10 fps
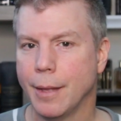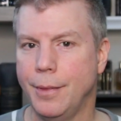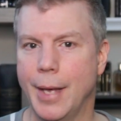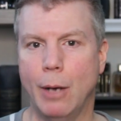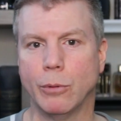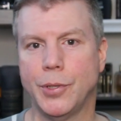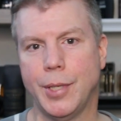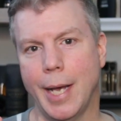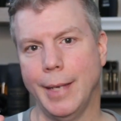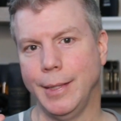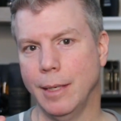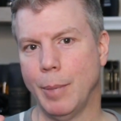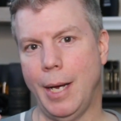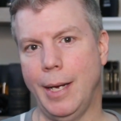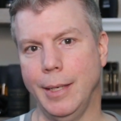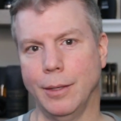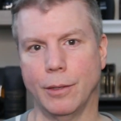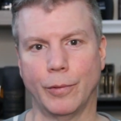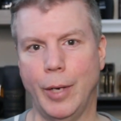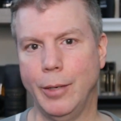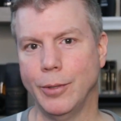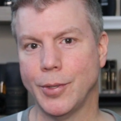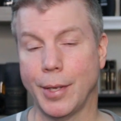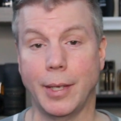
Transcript: that was the idea behind the fragrance.